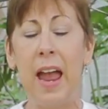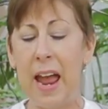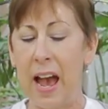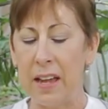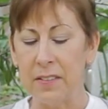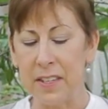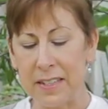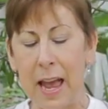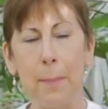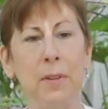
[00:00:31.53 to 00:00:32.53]
and
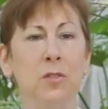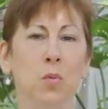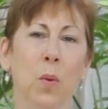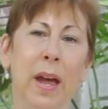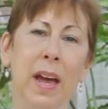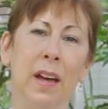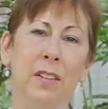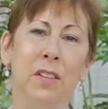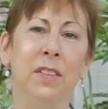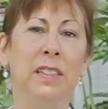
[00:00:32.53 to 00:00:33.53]
this happens
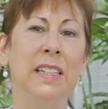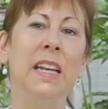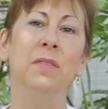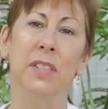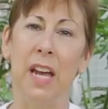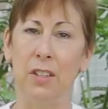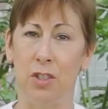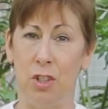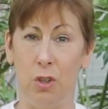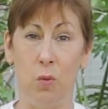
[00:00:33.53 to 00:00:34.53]
when the leaves get
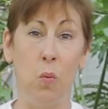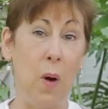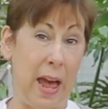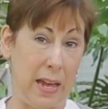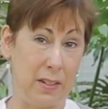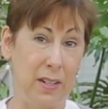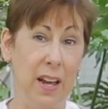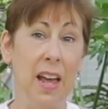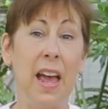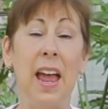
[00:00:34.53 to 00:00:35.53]
too wet
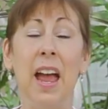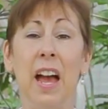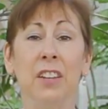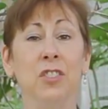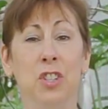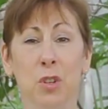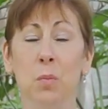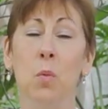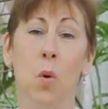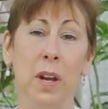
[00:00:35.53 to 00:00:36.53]
and too
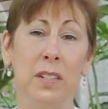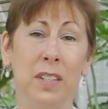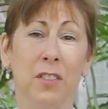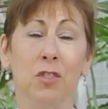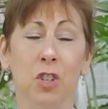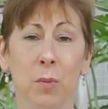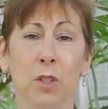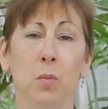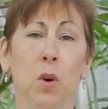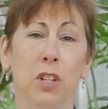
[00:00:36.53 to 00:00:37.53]
moist and there's too
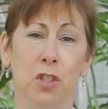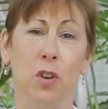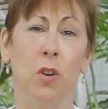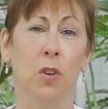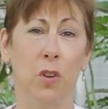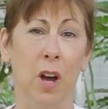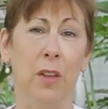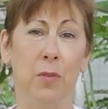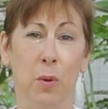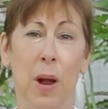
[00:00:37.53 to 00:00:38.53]
much moisture
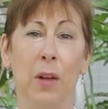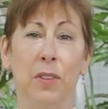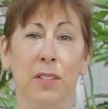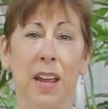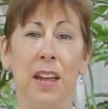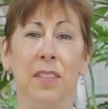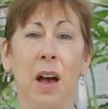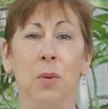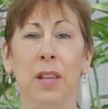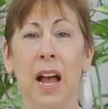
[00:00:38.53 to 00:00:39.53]
uh, throughout the day,
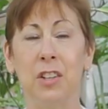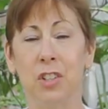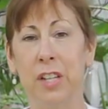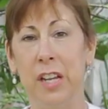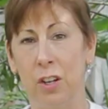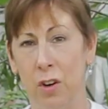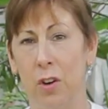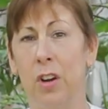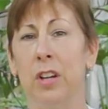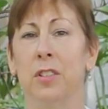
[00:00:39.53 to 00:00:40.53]
that will actually
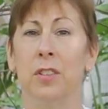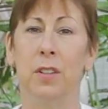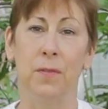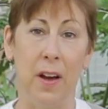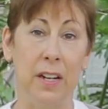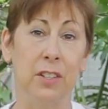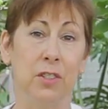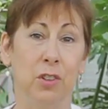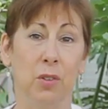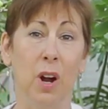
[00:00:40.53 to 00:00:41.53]
encourage the fungus
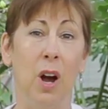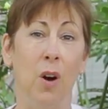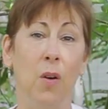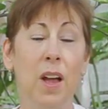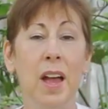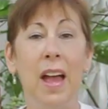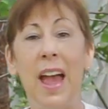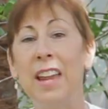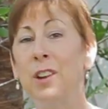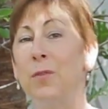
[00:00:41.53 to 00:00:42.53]
to grow.
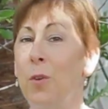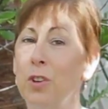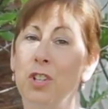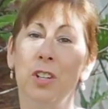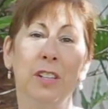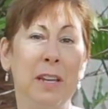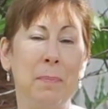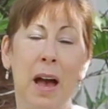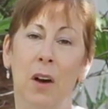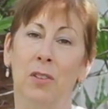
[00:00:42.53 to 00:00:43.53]
And unfortunately,
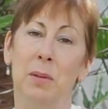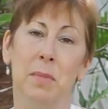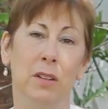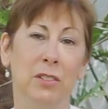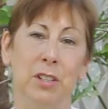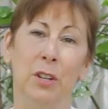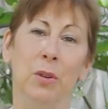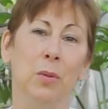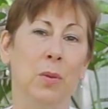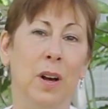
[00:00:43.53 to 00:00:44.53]
powdery
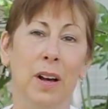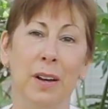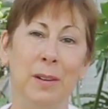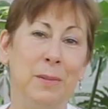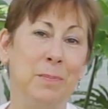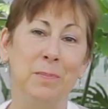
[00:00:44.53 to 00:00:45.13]
mildew uh,